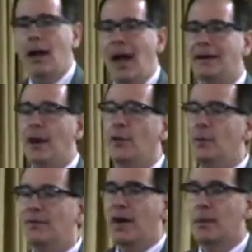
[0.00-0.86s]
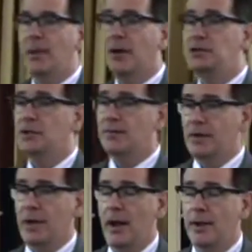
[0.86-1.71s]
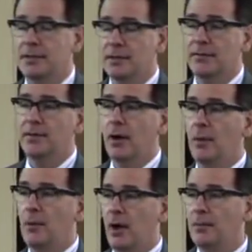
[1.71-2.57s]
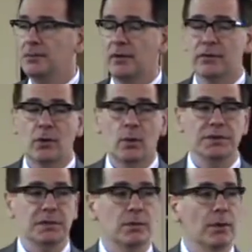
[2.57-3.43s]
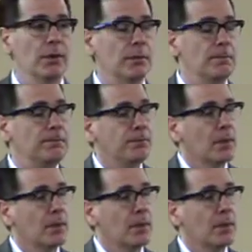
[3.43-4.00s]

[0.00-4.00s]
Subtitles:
I know that we've got a bunch of different kinds of problem-solving courts in the room.